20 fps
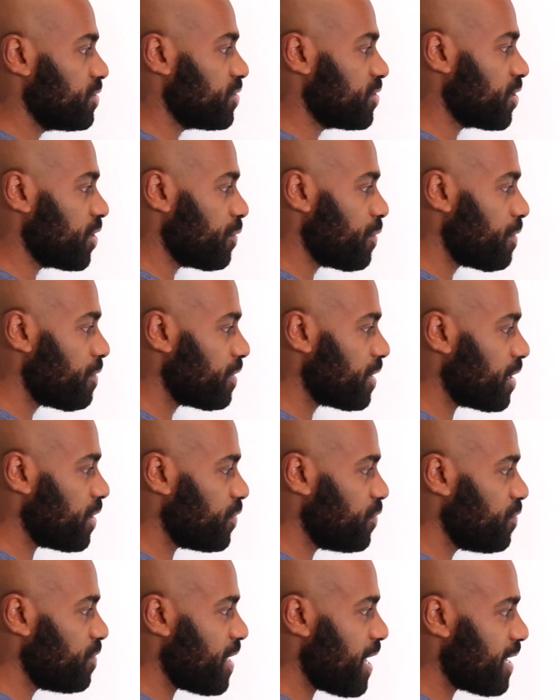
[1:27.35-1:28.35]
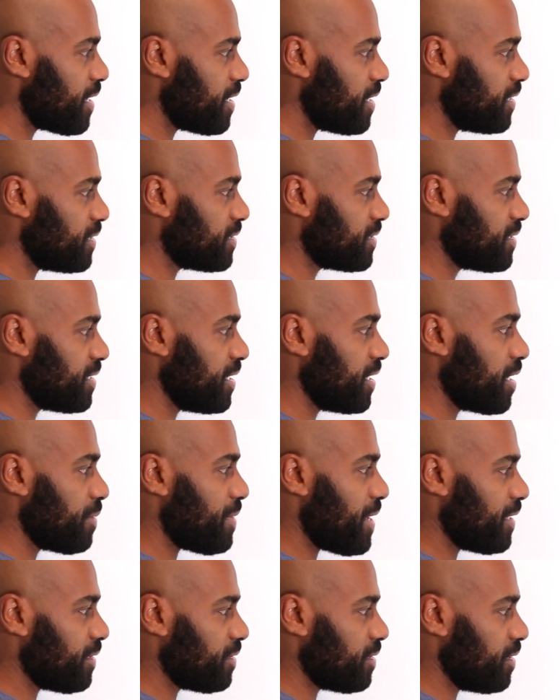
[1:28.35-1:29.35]
So the way we're going to do that is think
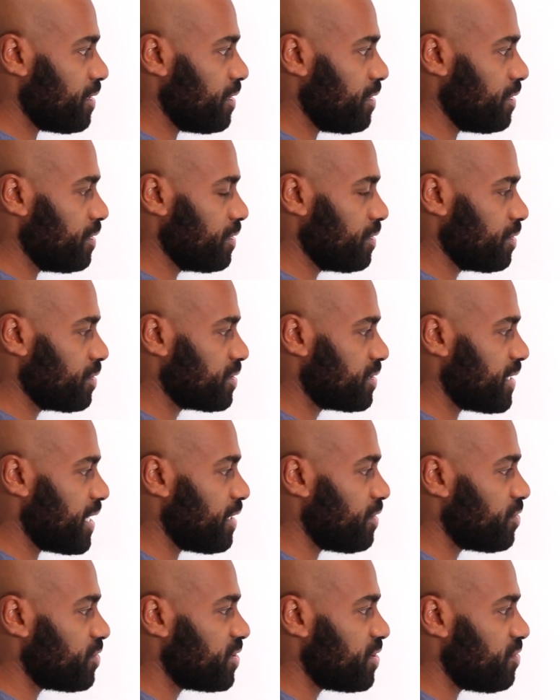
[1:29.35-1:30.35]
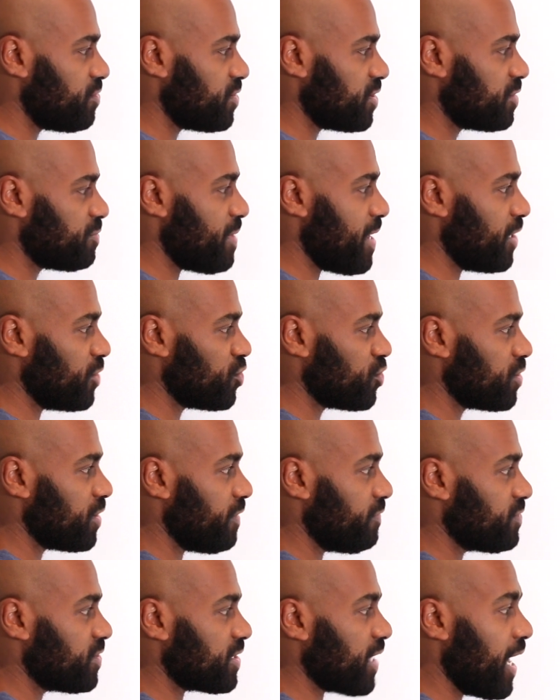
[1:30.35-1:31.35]
about the Taylor series expansion
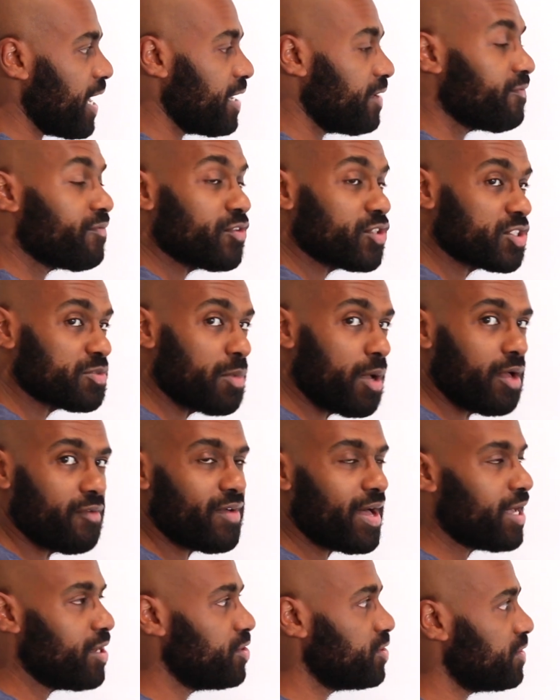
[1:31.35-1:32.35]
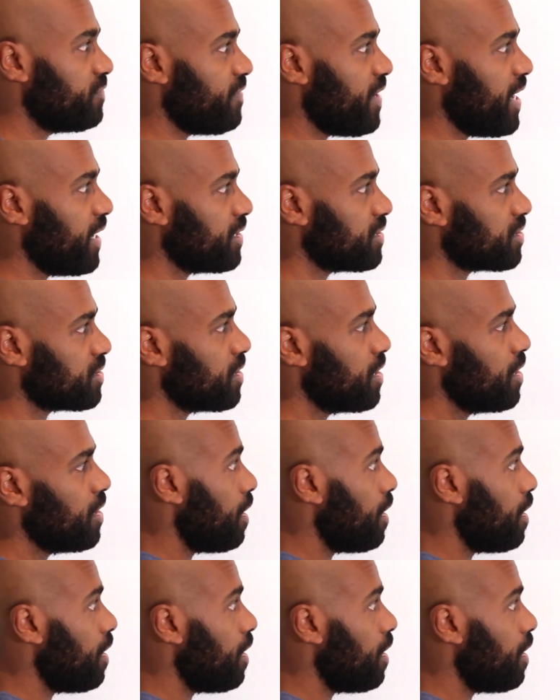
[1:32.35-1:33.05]
of sine for small values of x.